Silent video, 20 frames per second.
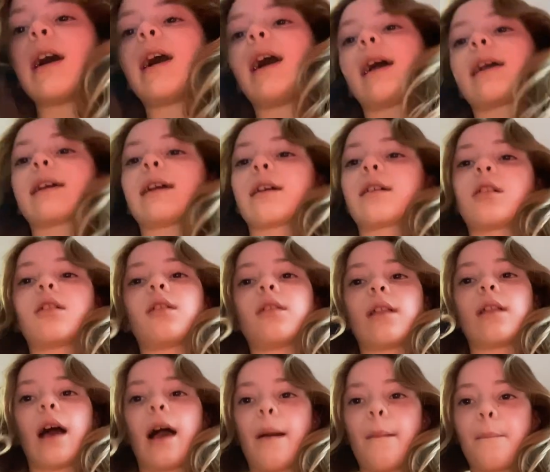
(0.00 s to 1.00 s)
I can
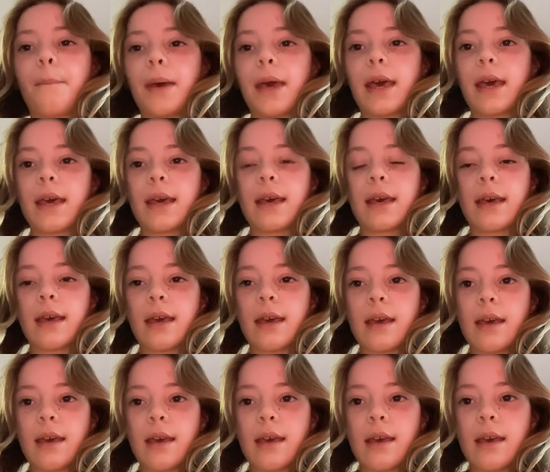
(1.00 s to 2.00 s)
clip
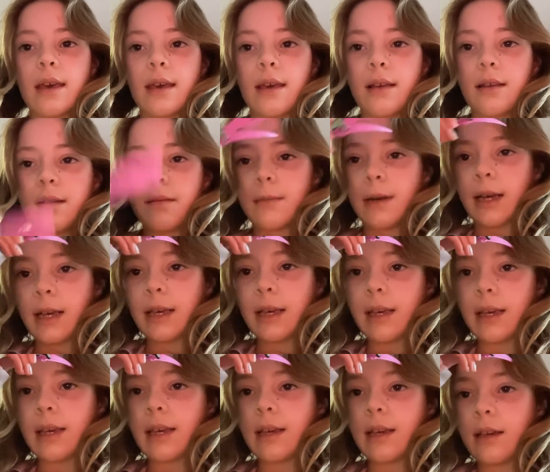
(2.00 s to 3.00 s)
my
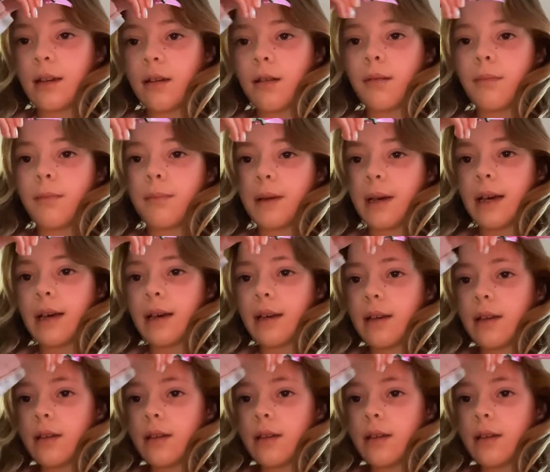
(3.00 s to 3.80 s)
hair back.